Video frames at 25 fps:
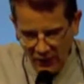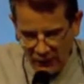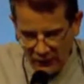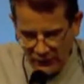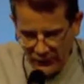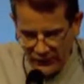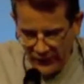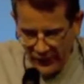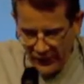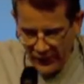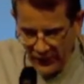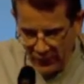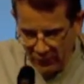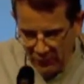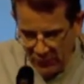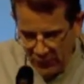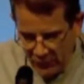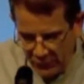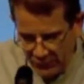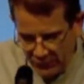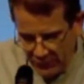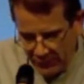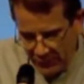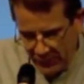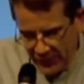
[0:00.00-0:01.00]
A time
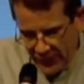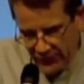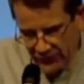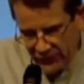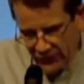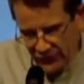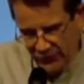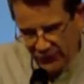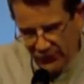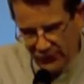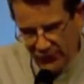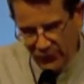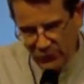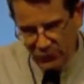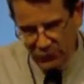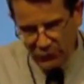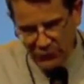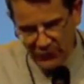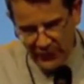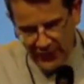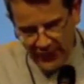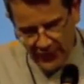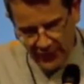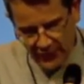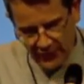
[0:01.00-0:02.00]
of personal
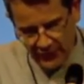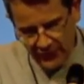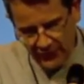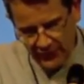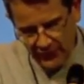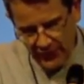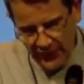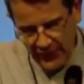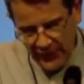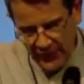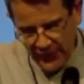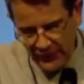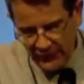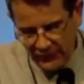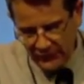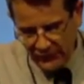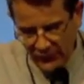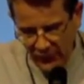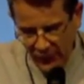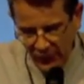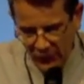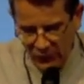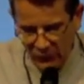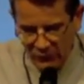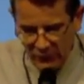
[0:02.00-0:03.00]
prayer
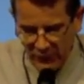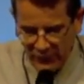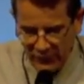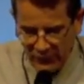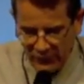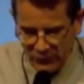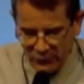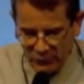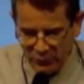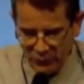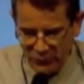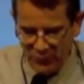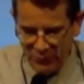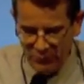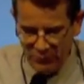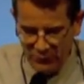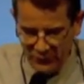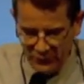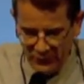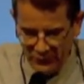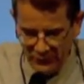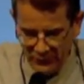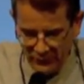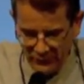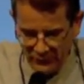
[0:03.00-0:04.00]
is always
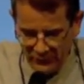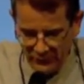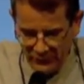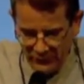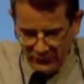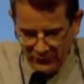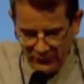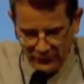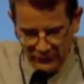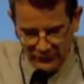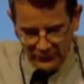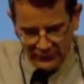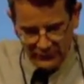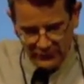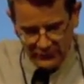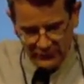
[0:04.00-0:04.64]
proposed.